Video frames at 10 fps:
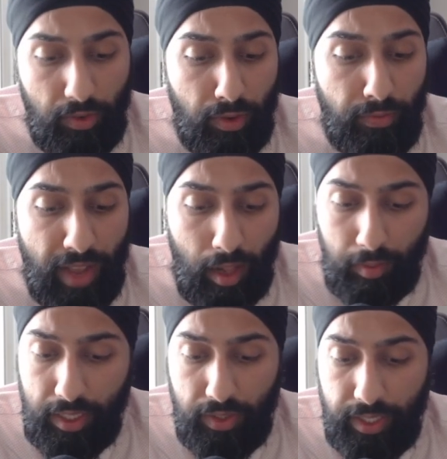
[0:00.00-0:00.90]
for
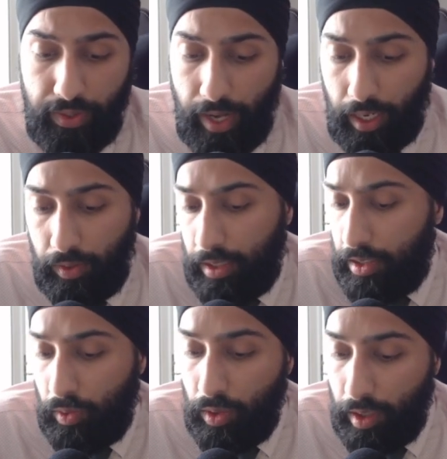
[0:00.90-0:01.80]
families to interact with the
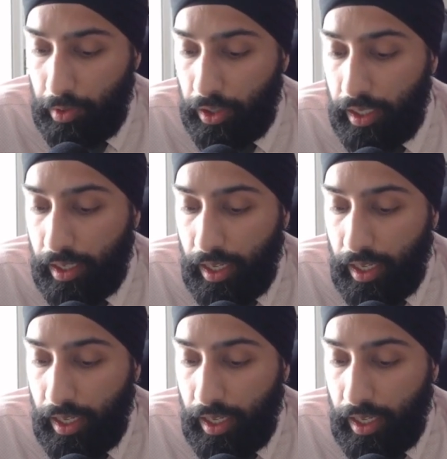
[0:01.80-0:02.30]
school community.